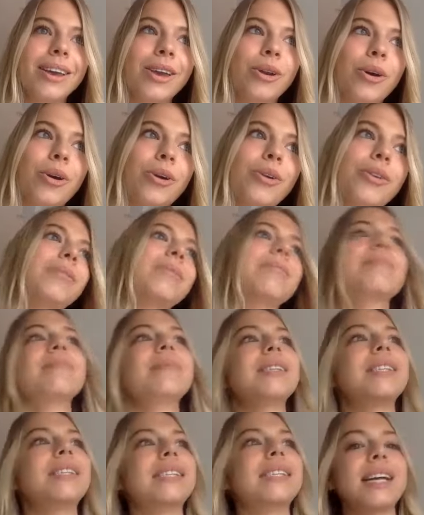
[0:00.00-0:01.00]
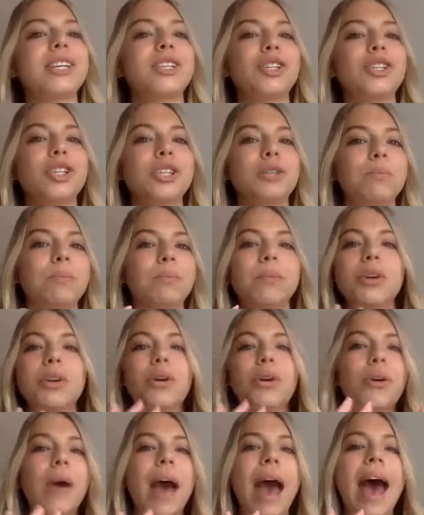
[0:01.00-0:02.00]
you know, such, you
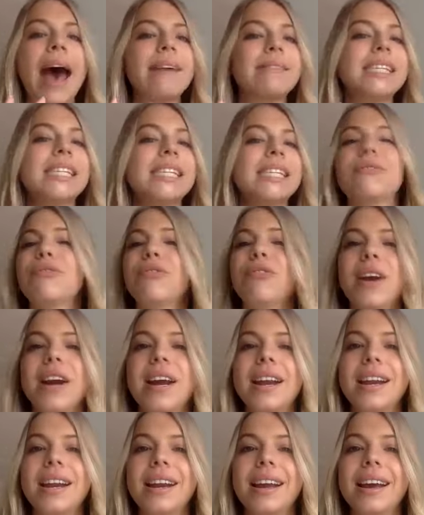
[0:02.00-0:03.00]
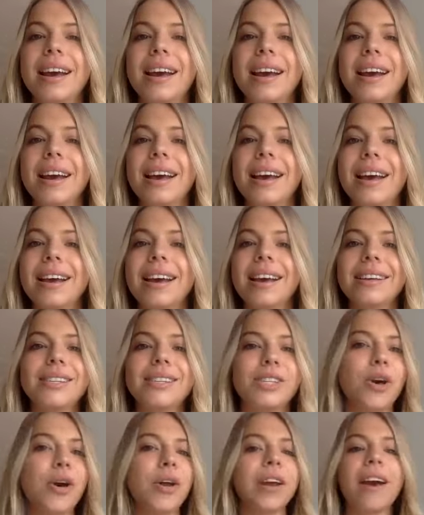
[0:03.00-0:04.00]
know, how different
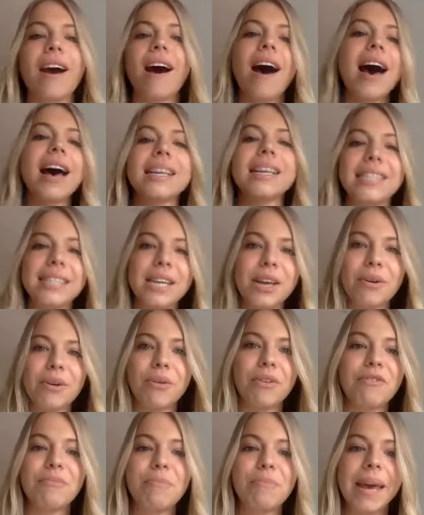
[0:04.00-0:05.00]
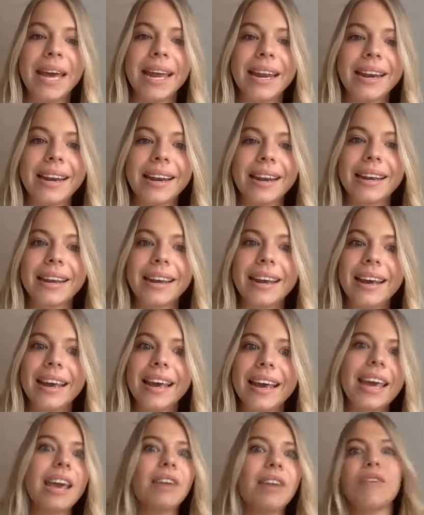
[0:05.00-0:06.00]
certain casting could have been.
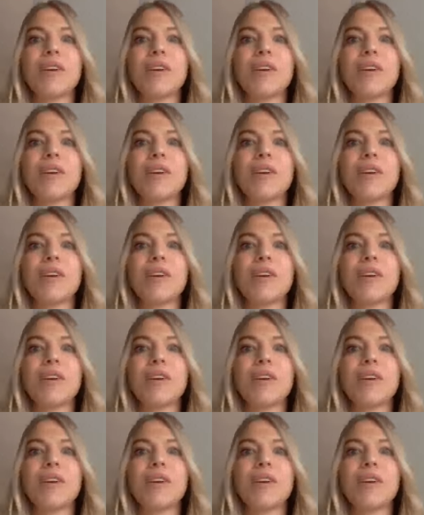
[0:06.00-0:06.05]
Oh,